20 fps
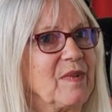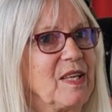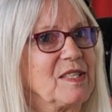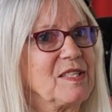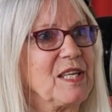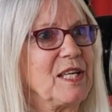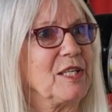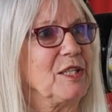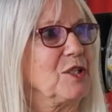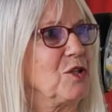
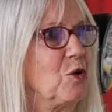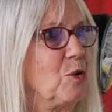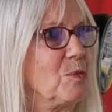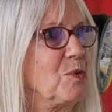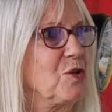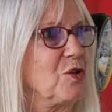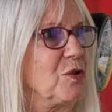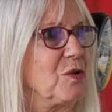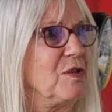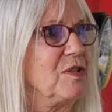second
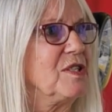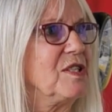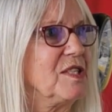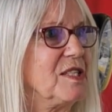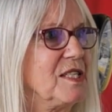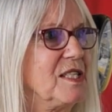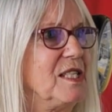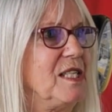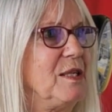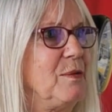option to
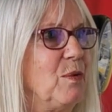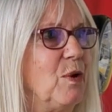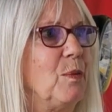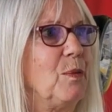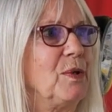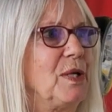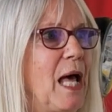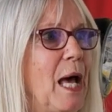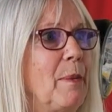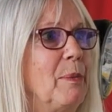see what
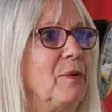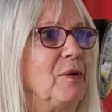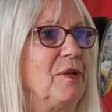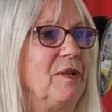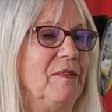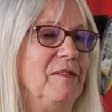will happen.